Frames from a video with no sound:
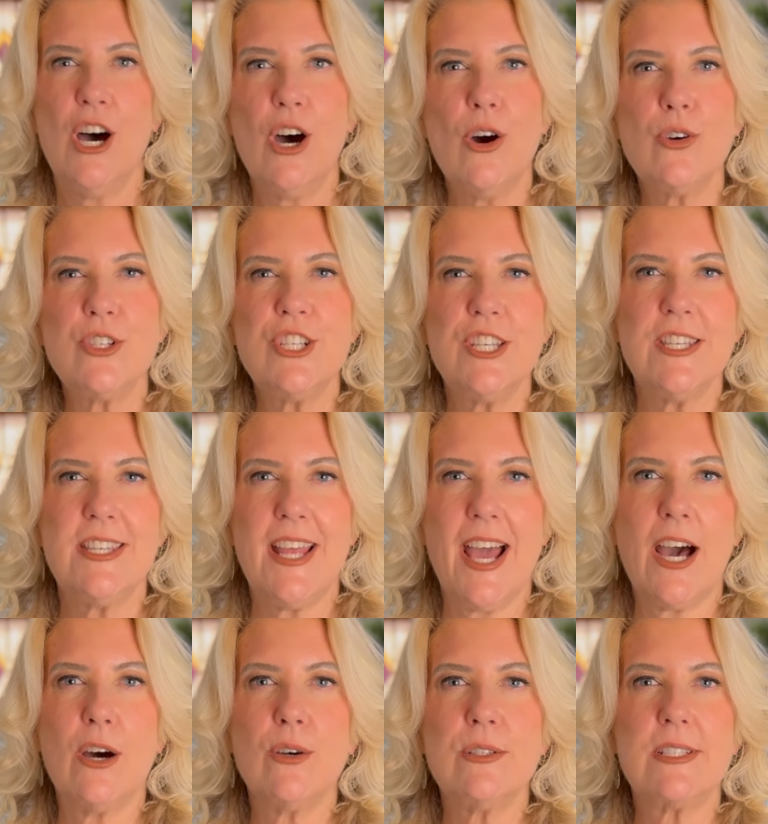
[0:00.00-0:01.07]

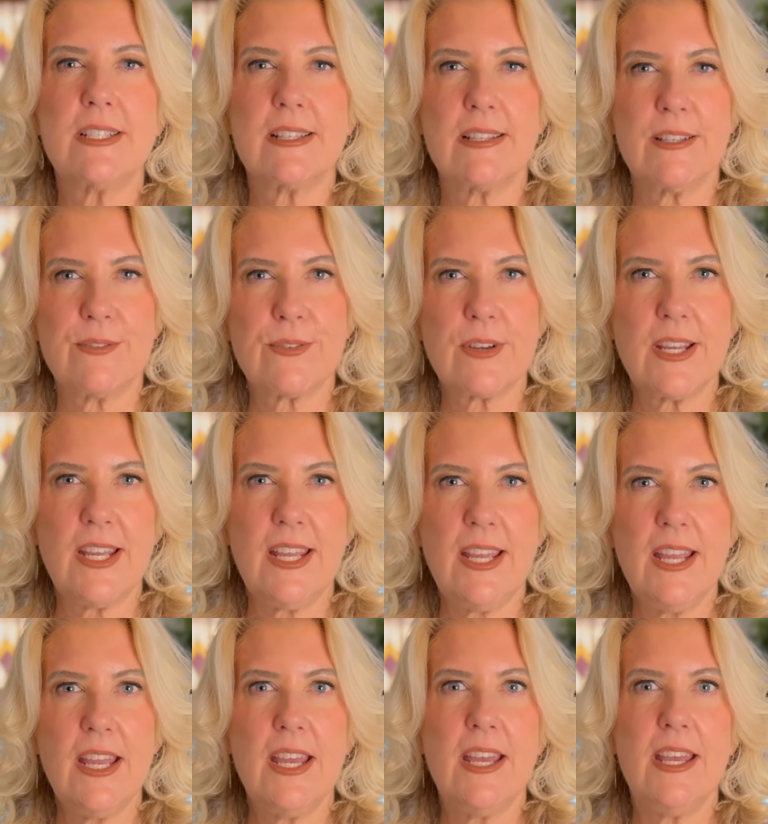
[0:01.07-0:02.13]
OceanNow
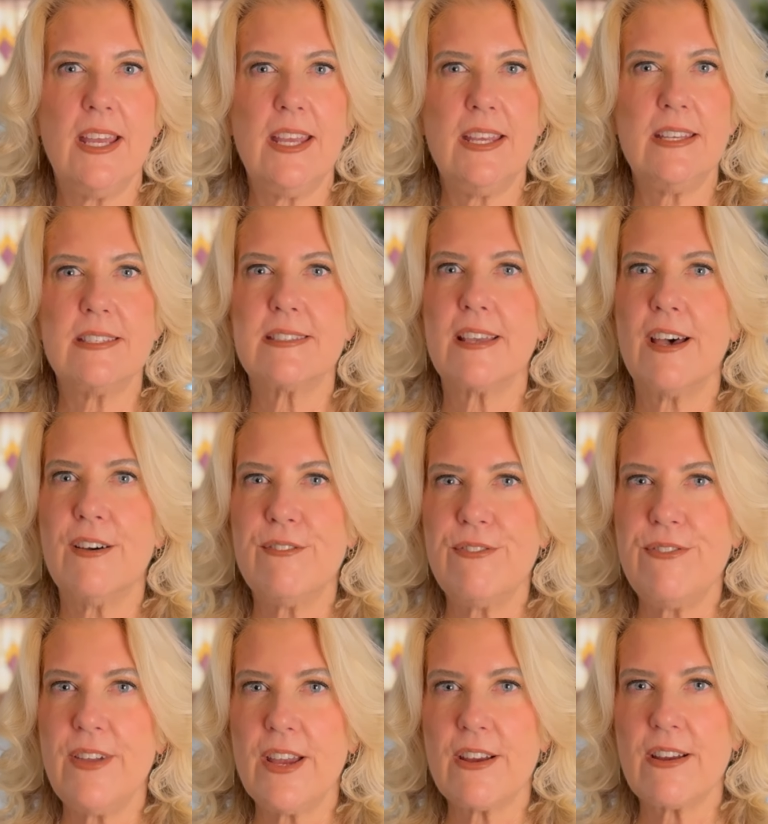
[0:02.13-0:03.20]
Delivery is a
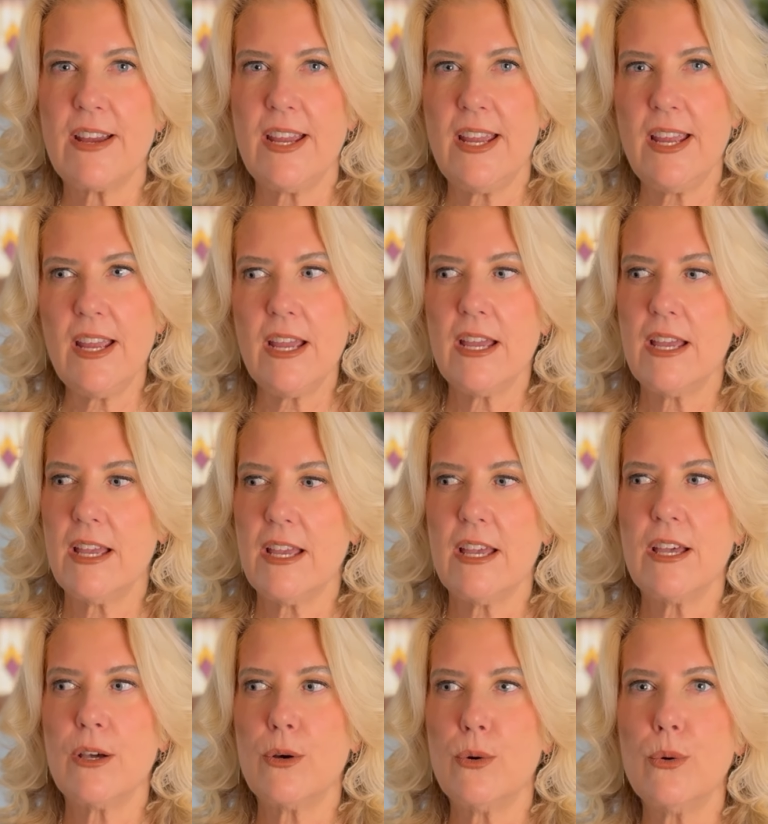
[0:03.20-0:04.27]
very
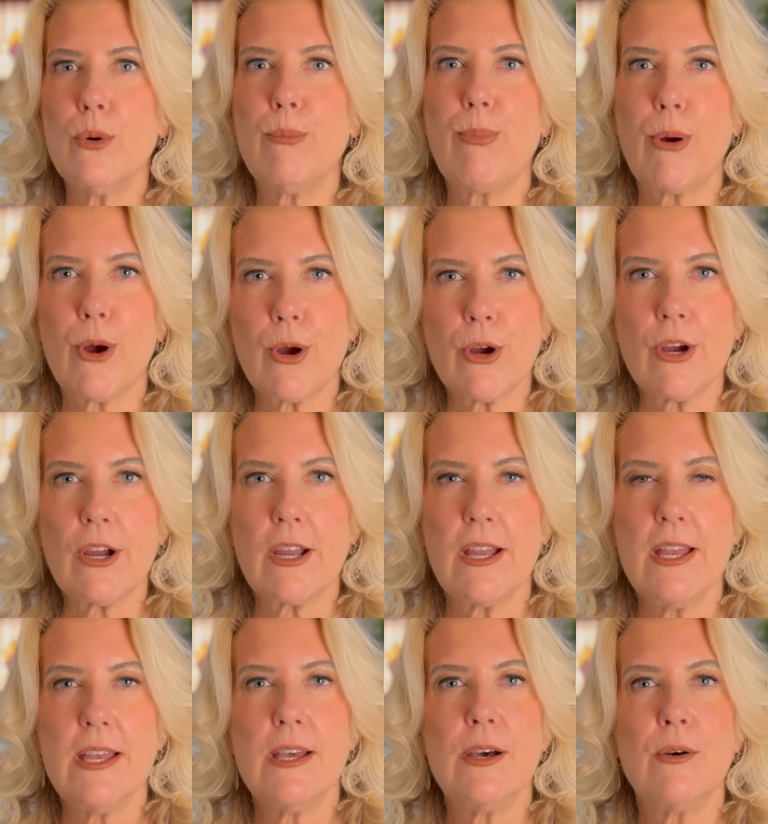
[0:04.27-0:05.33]
cool perk
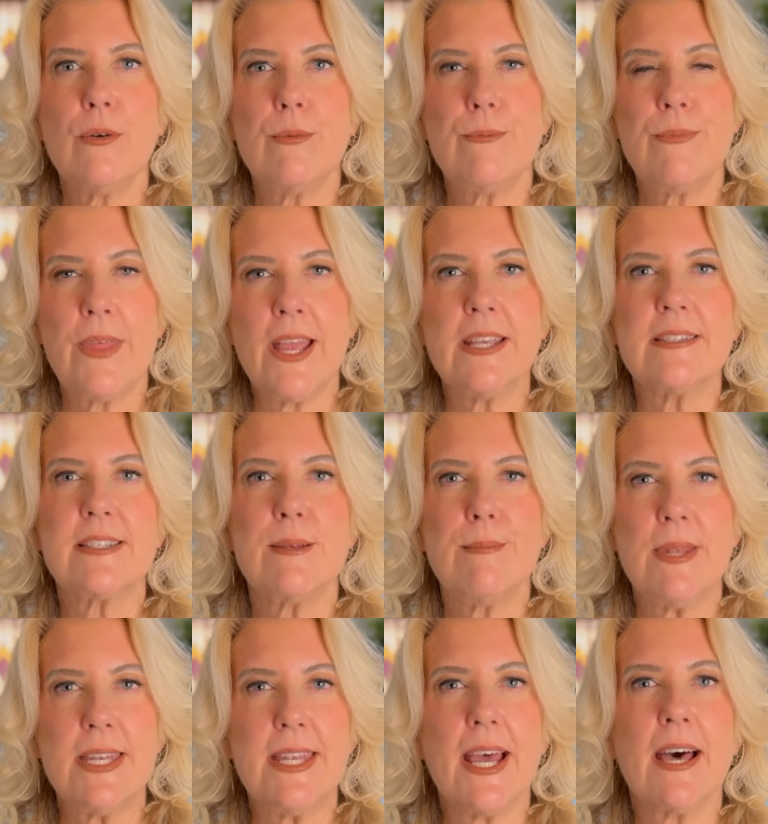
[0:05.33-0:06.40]
thanks to
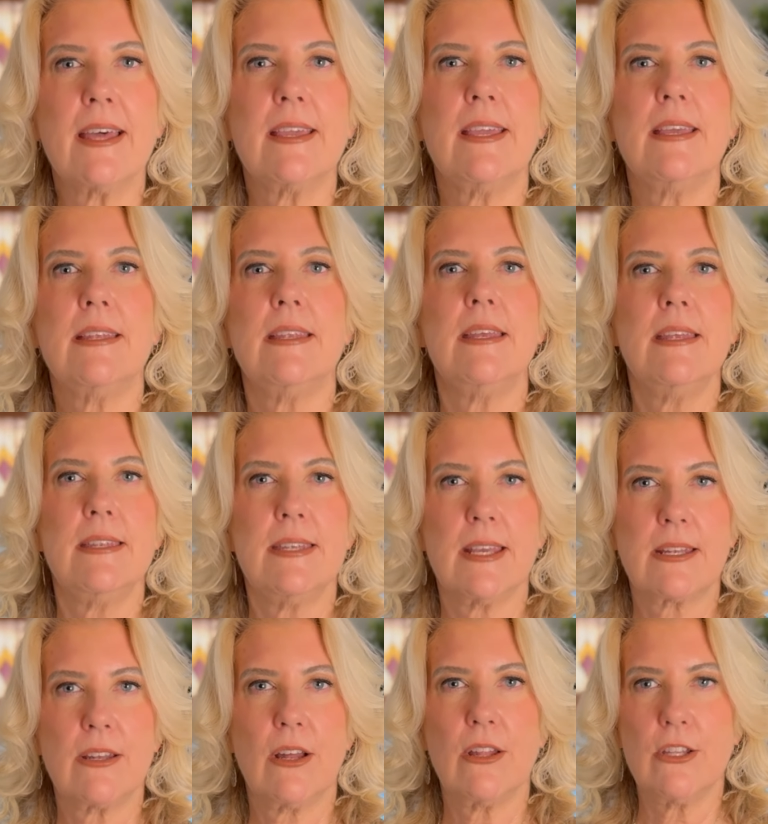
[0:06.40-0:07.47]
Medallion
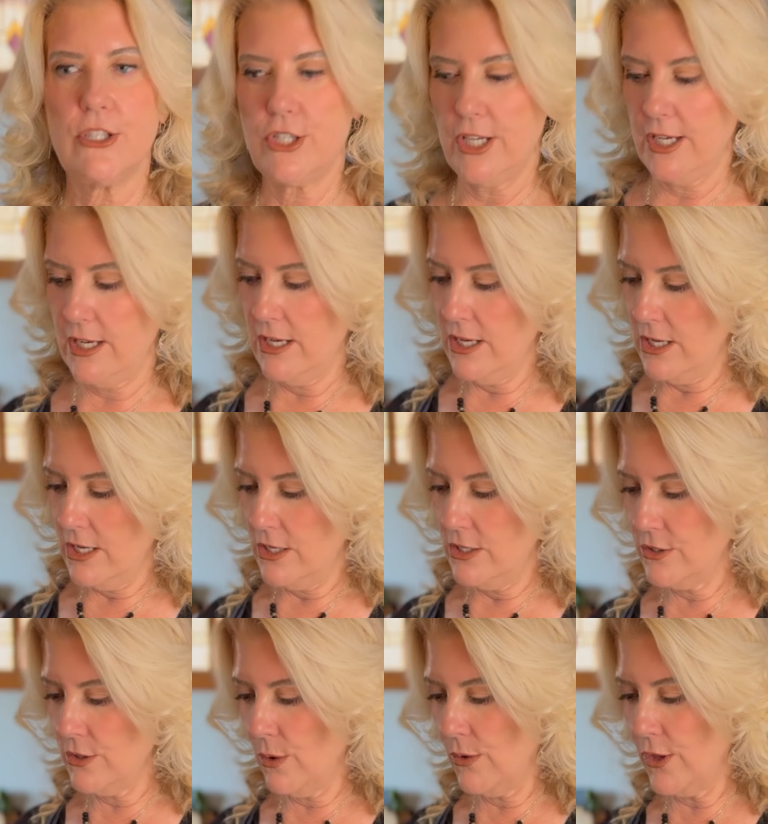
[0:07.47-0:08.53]
technology.
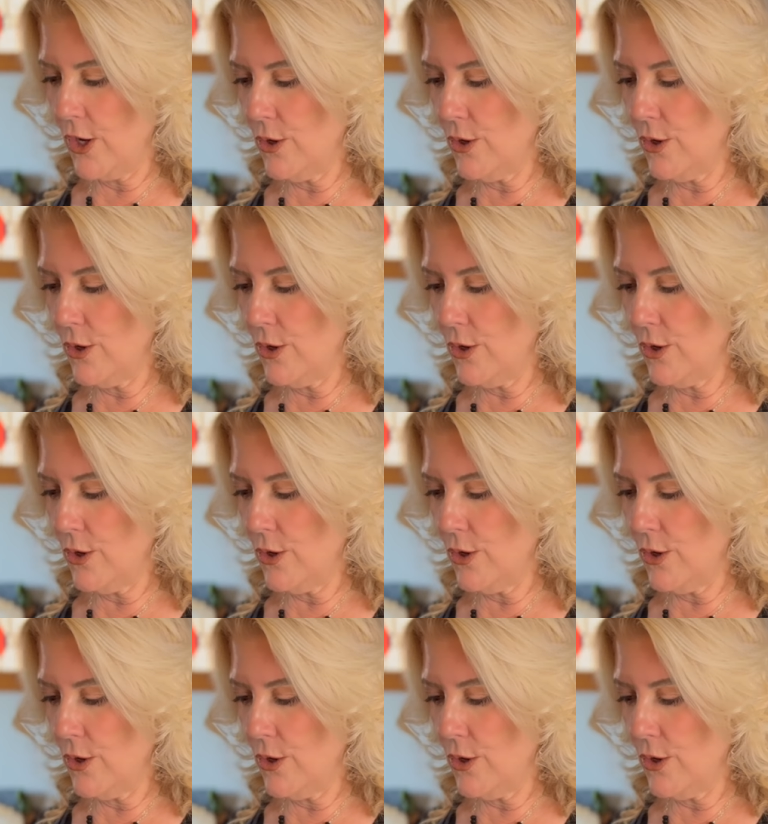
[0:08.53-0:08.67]
So on the